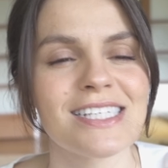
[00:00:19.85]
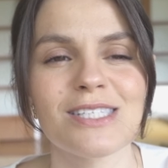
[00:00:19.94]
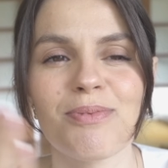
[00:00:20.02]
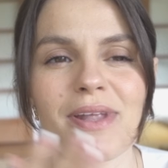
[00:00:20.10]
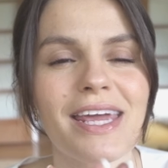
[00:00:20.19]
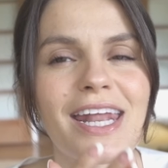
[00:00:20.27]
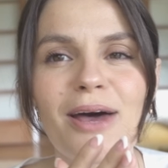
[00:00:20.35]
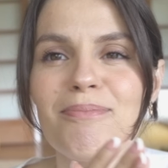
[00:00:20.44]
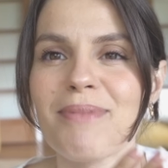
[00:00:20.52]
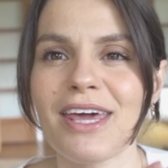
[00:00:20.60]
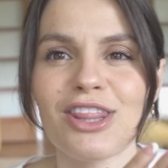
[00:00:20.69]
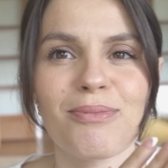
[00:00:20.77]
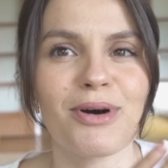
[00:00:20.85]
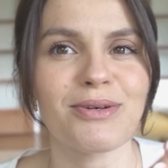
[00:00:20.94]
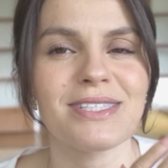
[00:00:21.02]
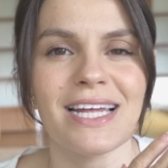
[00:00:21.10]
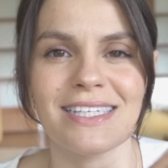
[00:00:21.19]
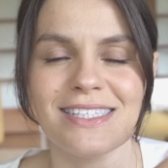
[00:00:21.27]
splitting it up made the
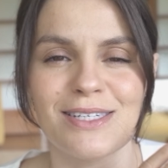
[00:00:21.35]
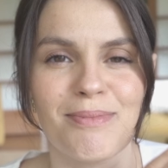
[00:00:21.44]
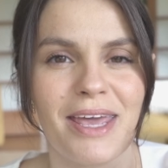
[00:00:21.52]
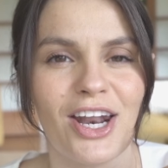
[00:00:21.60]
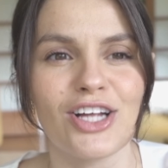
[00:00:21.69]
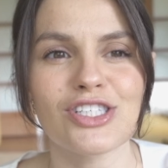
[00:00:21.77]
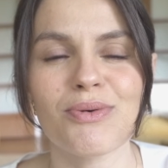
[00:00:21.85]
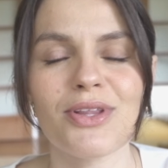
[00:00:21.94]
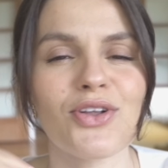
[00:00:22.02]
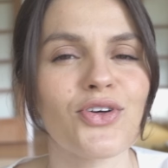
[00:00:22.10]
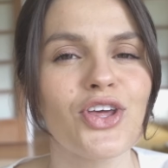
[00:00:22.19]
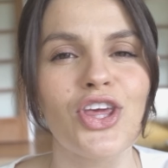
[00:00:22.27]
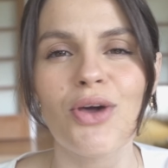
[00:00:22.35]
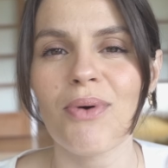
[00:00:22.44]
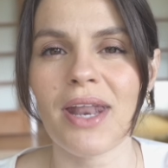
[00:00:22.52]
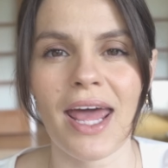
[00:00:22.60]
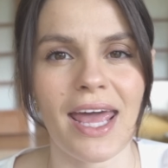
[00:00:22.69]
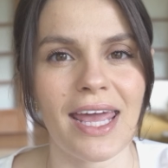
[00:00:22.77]
most sense to me and I'll do a little
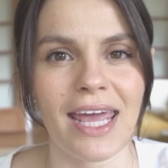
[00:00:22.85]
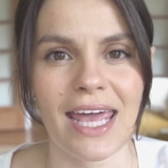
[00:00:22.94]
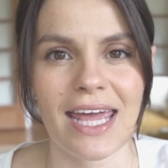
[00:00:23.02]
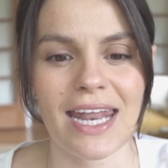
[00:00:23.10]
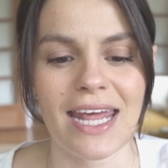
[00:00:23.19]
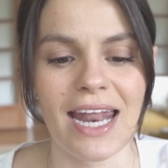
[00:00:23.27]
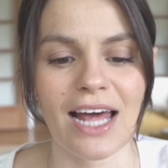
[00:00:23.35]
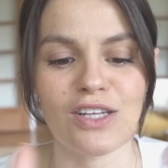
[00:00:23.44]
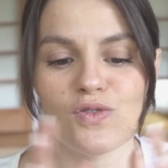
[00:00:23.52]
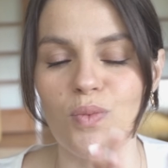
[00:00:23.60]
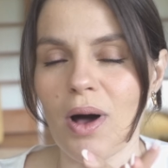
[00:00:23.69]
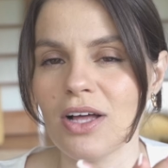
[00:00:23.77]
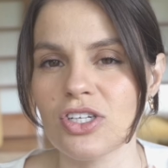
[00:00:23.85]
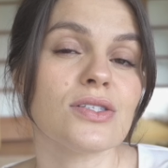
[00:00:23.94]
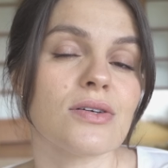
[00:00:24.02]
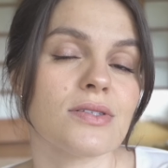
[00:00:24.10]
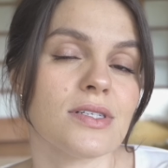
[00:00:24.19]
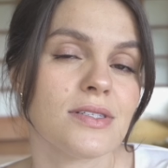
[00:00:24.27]
Q&A in it as well.
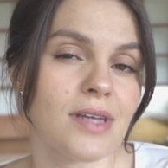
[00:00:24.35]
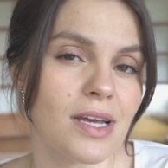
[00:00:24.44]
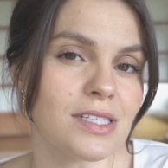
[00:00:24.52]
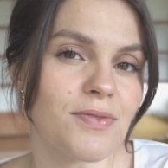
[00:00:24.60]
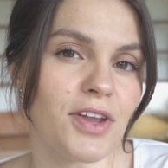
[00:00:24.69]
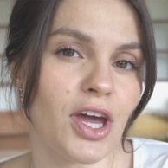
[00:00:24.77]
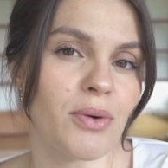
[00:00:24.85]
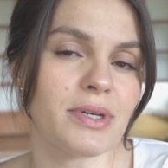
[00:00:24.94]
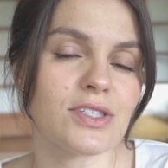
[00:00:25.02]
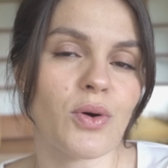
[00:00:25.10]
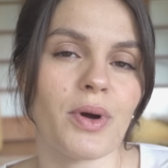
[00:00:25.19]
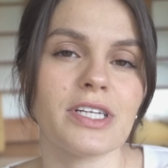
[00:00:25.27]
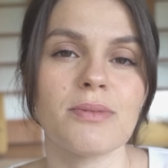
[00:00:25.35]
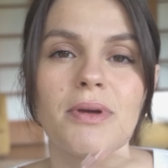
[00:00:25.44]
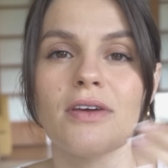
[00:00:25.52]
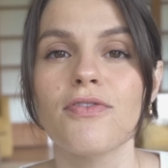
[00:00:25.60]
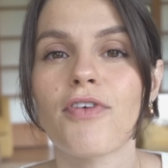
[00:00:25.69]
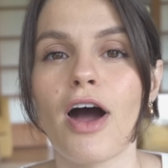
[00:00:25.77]
So today's video is going to
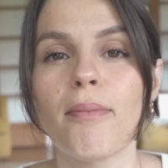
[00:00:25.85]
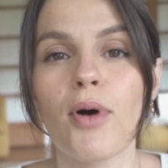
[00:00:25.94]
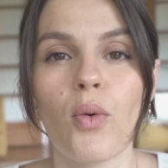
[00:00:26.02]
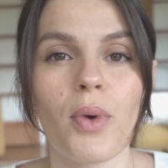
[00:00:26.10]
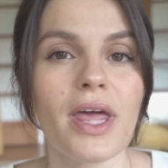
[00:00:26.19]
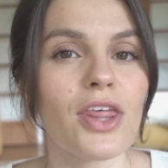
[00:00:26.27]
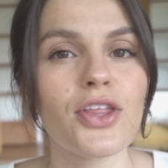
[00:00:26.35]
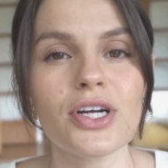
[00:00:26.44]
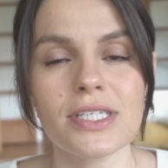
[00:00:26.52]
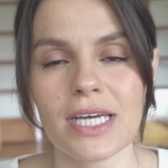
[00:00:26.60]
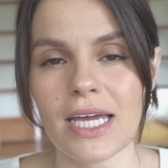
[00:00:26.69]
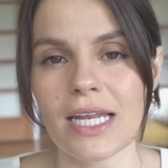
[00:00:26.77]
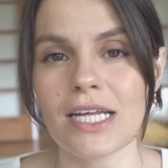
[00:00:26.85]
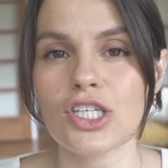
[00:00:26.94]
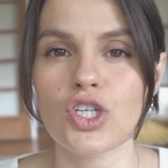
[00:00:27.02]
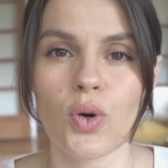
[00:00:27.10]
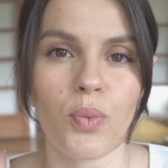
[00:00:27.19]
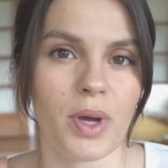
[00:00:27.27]
be from week 13
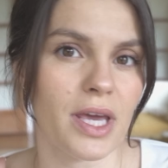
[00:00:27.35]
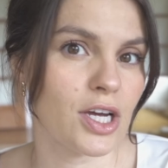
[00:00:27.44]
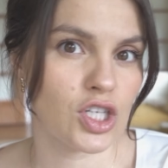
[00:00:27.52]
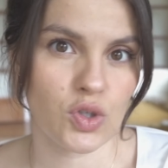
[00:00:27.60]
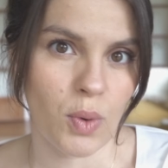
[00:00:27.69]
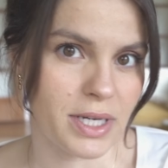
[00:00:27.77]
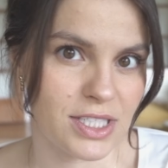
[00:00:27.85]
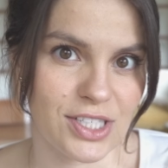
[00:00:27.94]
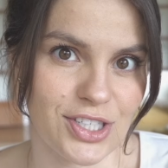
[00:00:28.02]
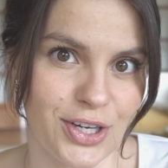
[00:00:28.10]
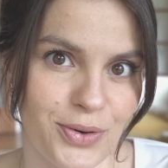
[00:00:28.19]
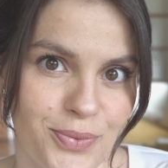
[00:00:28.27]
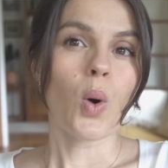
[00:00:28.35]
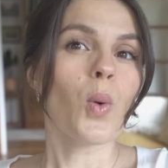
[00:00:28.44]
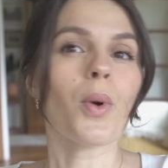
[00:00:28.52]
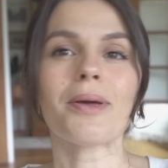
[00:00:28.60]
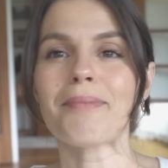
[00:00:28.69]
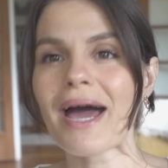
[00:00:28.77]
to week 22
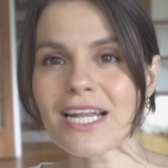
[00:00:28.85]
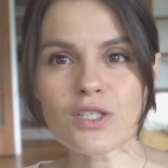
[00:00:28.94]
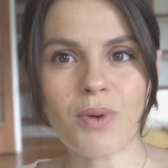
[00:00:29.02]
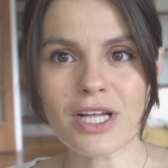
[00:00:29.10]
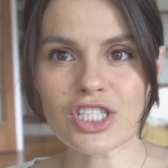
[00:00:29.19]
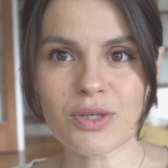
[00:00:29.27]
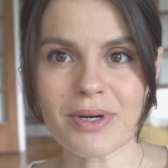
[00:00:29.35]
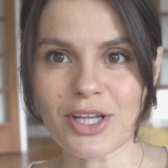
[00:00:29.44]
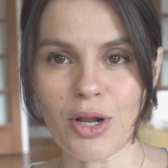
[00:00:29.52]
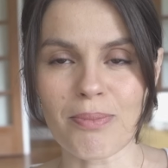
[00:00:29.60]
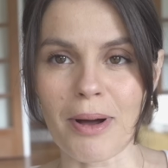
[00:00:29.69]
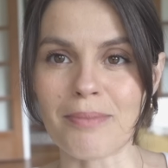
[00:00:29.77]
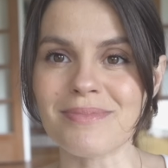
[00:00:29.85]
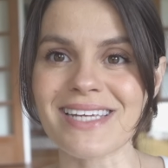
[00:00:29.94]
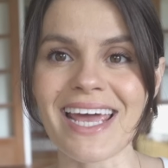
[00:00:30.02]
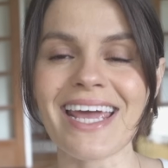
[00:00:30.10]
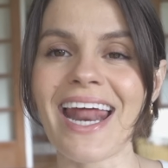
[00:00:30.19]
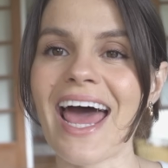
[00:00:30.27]
we might as well do a little bump date.